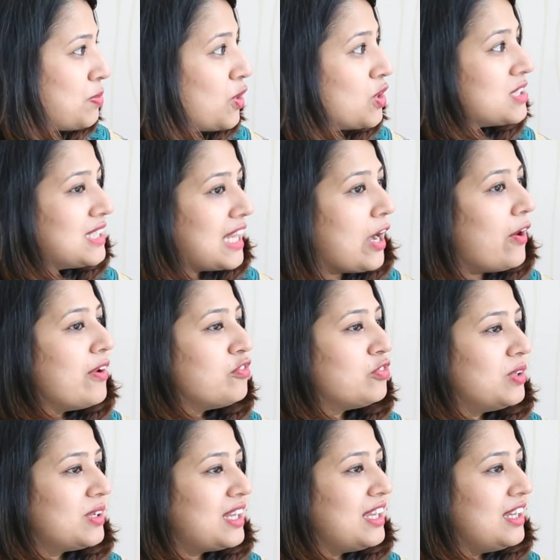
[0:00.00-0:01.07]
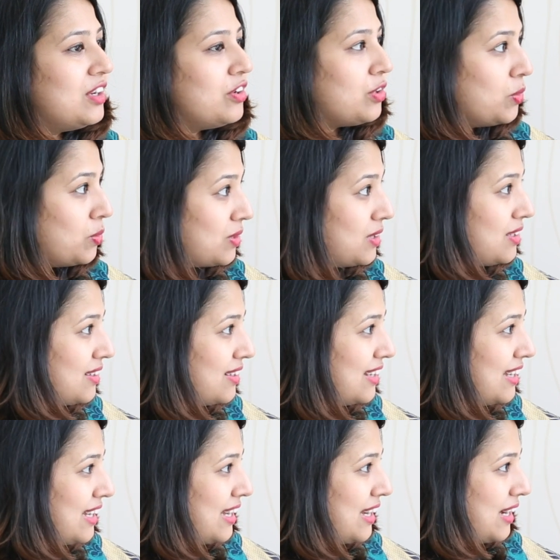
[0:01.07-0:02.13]
because now I'm working in a
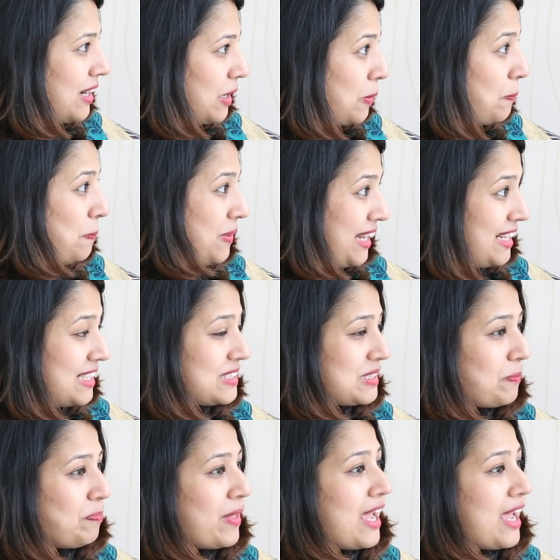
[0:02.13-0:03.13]
rural place,